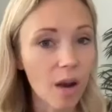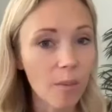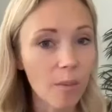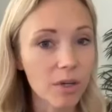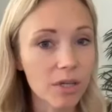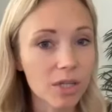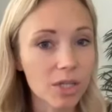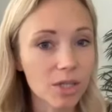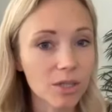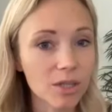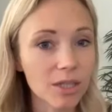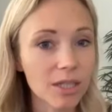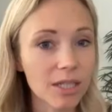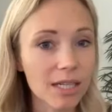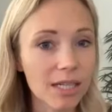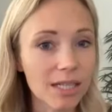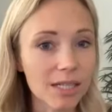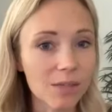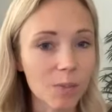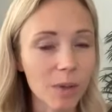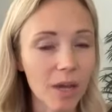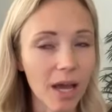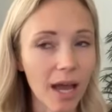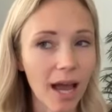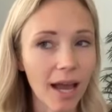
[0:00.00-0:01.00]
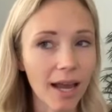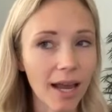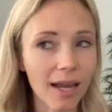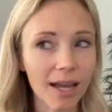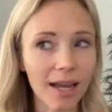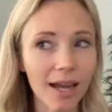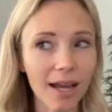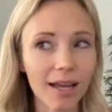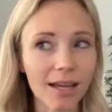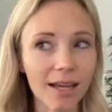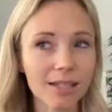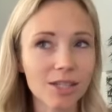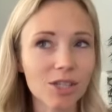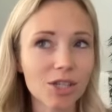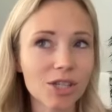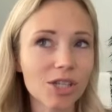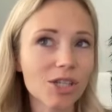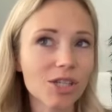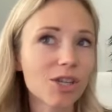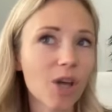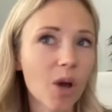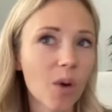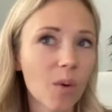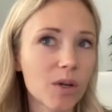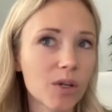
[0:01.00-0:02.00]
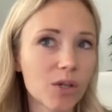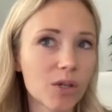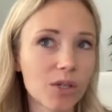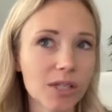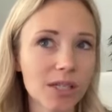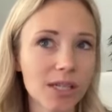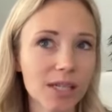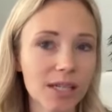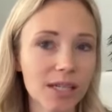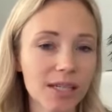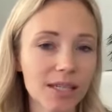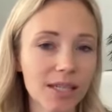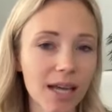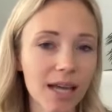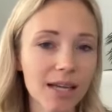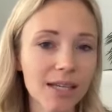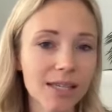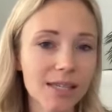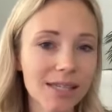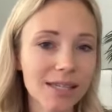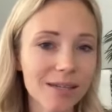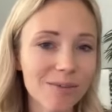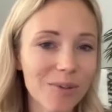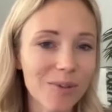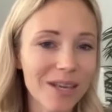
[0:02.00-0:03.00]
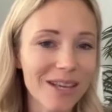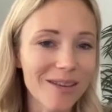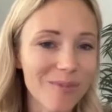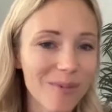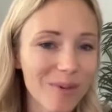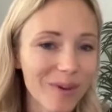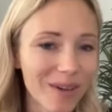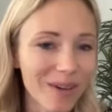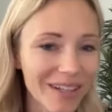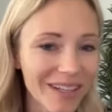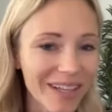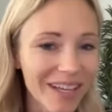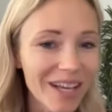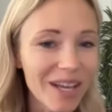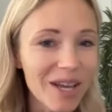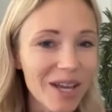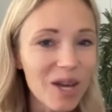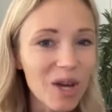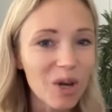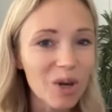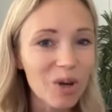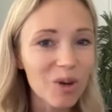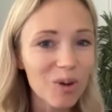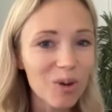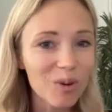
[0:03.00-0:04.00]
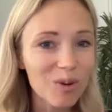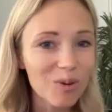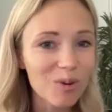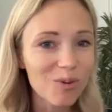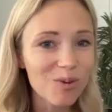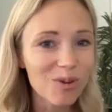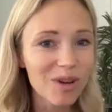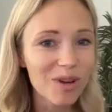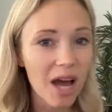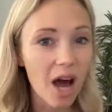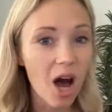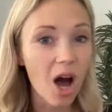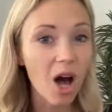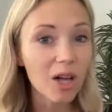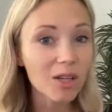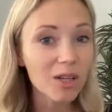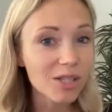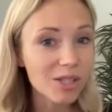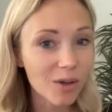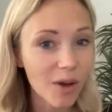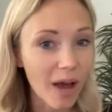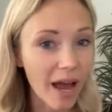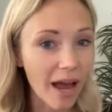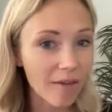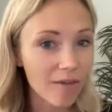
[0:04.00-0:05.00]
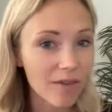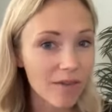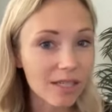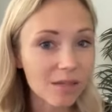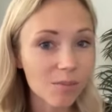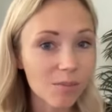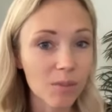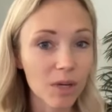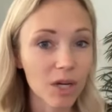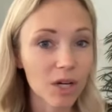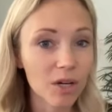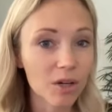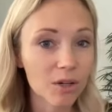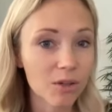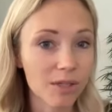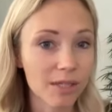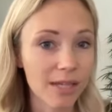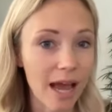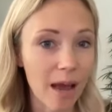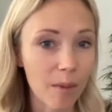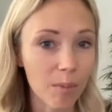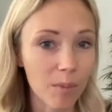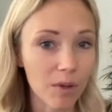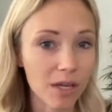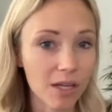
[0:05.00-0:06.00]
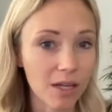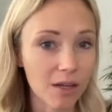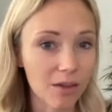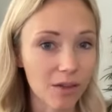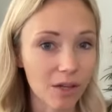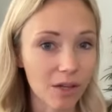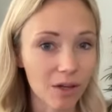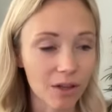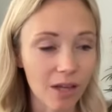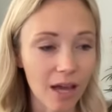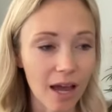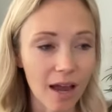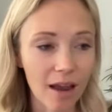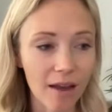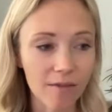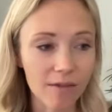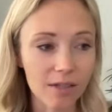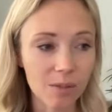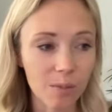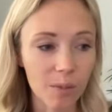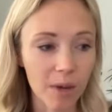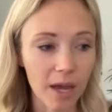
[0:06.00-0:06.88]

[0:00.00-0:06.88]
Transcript: opportunities but i it's just so interesting because i see people who also have these miracles happening in their lives